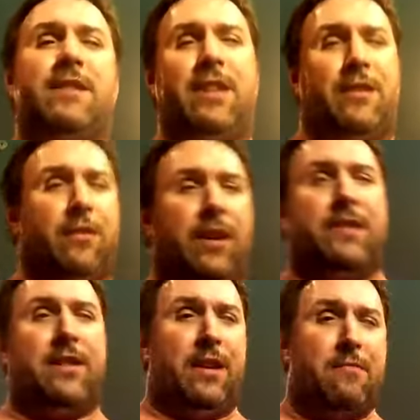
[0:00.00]
it's either
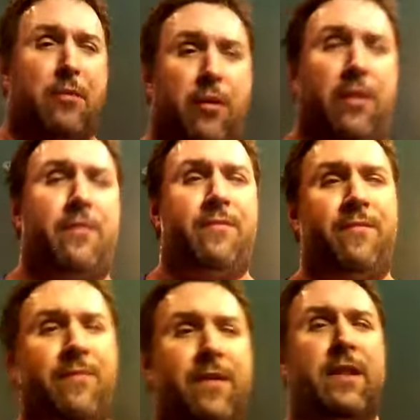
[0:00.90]
it's leaned more,
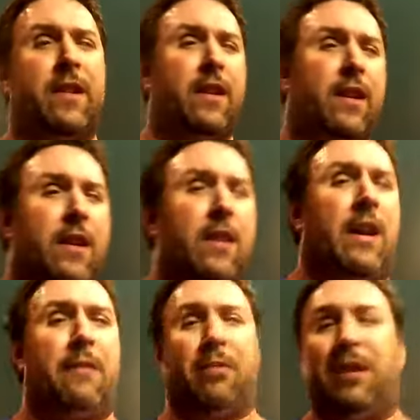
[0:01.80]

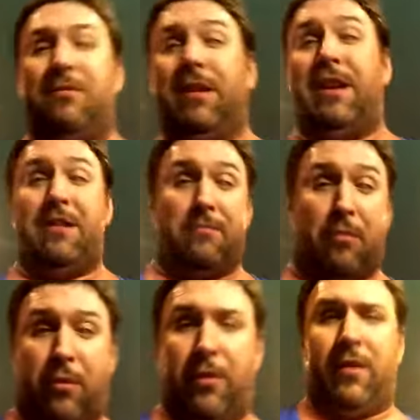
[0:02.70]
I believe, leaned
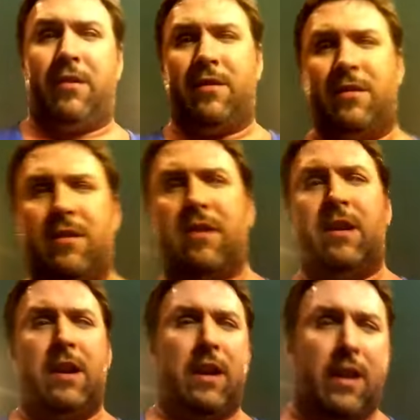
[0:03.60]
more
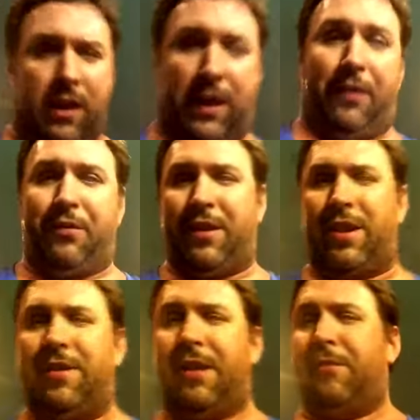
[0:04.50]

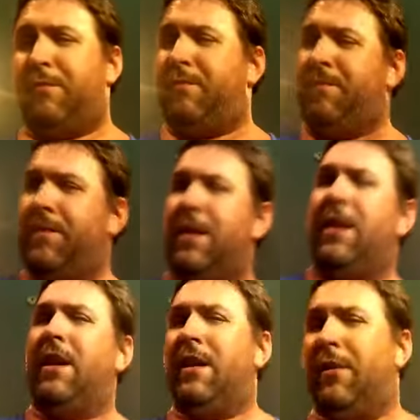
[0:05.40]
left than
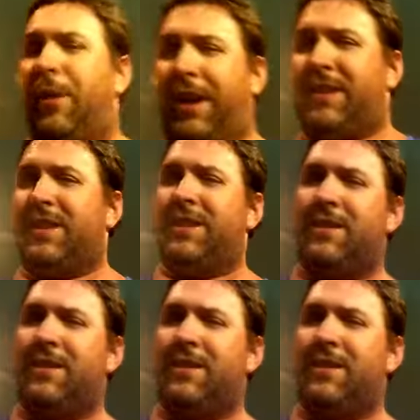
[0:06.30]
right.